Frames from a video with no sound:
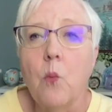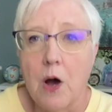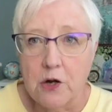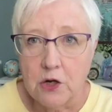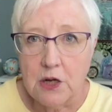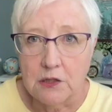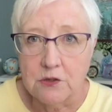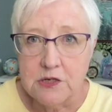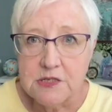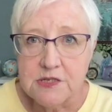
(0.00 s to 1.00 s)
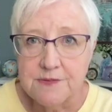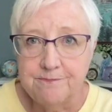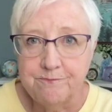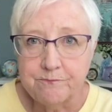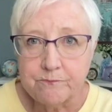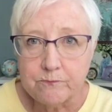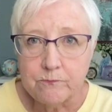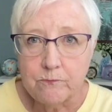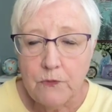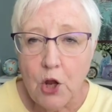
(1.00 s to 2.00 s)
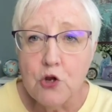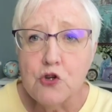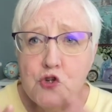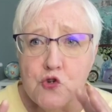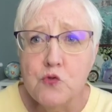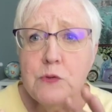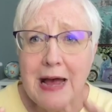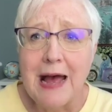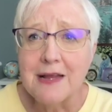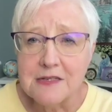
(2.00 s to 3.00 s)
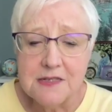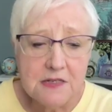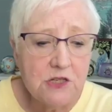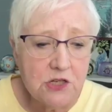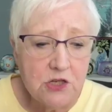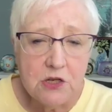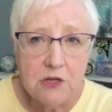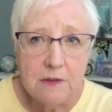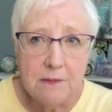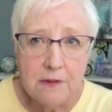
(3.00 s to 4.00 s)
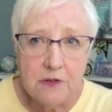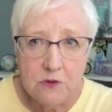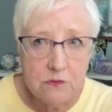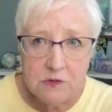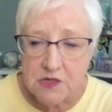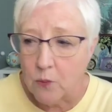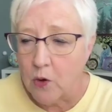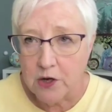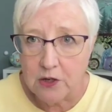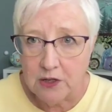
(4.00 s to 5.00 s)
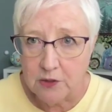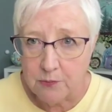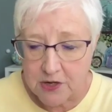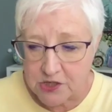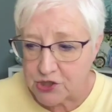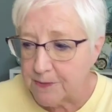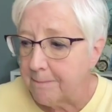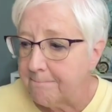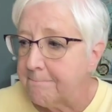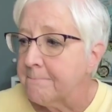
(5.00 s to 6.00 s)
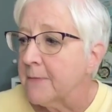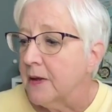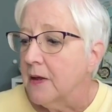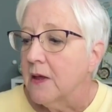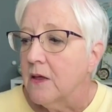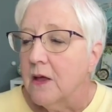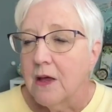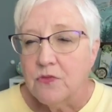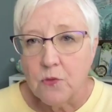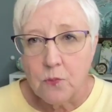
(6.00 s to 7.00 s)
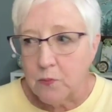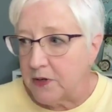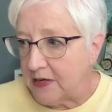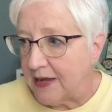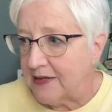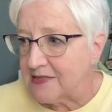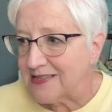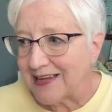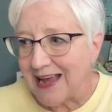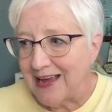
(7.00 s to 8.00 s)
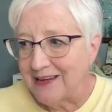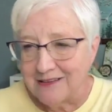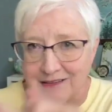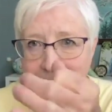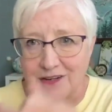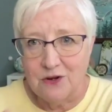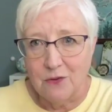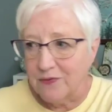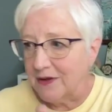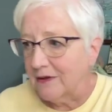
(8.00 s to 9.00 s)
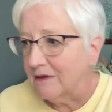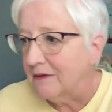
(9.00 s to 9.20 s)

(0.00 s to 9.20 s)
watercolorist, do not use a watercolor brush. And it's the kind, you know,